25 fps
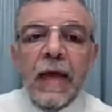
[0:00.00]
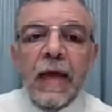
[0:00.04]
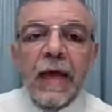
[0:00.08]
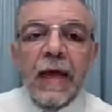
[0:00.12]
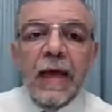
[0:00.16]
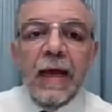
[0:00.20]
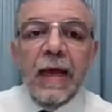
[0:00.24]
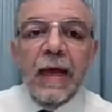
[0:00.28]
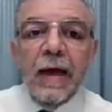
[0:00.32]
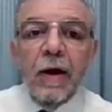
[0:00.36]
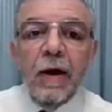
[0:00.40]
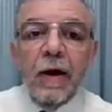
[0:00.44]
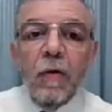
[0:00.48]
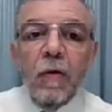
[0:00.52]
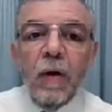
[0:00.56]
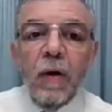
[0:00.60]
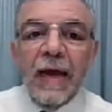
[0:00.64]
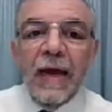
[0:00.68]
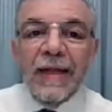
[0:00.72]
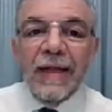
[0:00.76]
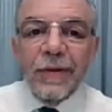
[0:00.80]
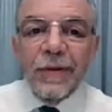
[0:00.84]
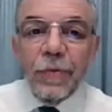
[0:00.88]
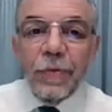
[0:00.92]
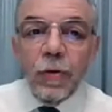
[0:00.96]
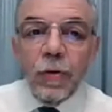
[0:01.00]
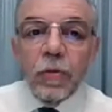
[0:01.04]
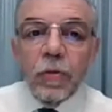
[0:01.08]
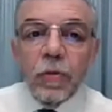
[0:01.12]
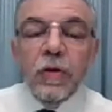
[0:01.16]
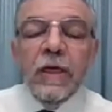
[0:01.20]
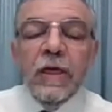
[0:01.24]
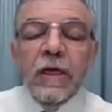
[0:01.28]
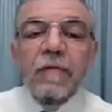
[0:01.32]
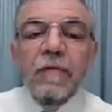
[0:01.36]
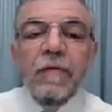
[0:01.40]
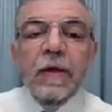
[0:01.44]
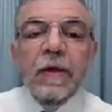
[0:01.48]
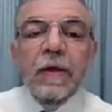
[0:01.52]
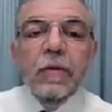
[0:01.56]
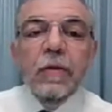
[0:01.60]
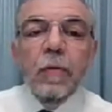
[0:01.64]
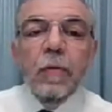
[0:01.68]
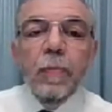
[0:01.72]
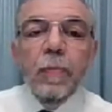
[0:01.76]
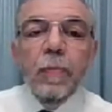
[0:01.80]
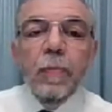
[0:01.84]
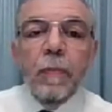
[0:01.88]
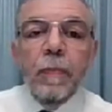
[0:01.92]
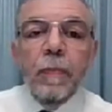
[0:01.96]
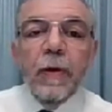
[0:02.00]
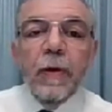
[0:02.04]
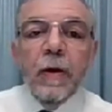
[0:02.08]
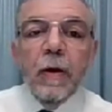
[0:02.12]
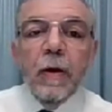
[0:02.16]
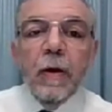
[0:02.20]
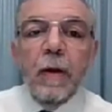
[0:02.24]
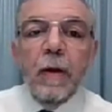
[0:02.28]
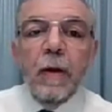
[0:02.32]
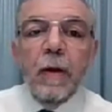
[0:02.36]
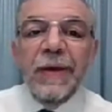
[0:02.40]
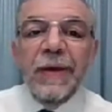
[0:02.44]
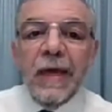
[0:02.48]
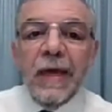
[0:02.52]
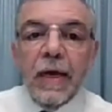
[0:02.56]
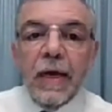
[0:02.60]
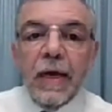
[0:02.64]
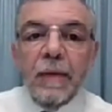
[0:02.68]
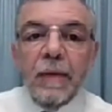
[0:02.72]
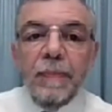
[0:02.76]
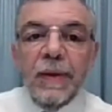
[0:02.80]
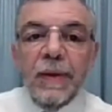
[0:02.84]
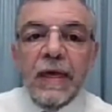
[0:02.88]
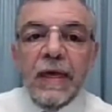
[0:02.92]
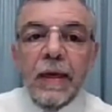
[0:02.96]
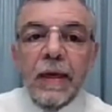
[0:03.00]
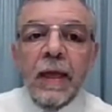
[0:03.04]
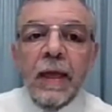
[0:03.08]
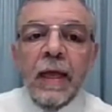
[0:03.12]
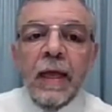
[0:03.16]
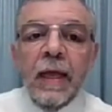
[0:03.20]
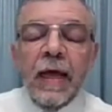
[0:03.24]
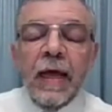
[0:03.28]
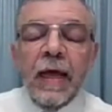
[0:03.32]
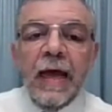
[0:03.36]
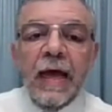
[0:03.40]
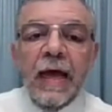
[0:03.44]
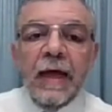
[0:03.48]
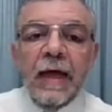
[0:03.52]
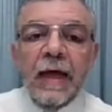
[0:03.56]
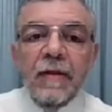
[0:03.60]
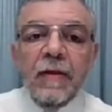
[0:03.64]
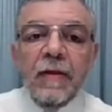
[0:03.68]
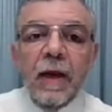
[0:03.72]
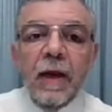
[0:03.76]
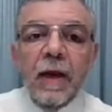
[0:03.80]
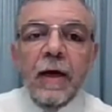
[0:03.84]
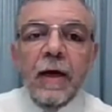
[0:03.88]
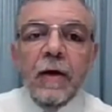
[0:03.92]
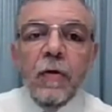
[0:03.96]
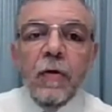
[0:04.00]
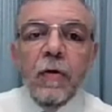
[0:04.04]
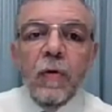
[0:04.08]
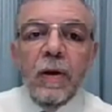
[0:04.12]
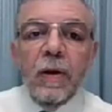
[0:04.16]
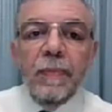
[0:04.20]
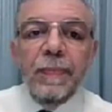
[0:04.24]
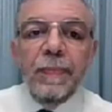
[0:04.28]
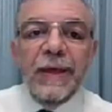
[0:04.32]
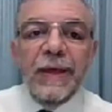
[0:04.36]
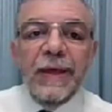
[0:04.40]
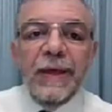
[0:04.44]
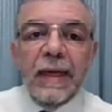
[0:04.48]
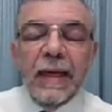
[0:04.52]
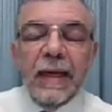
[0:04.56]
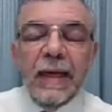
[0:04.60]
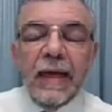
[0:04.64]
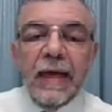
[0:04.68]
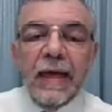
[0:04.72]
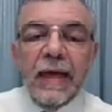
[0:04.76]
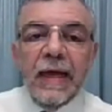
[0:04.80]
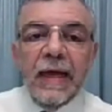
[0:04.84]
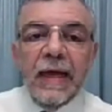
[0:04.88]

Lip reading: and not giving the proper PIP, the lung will be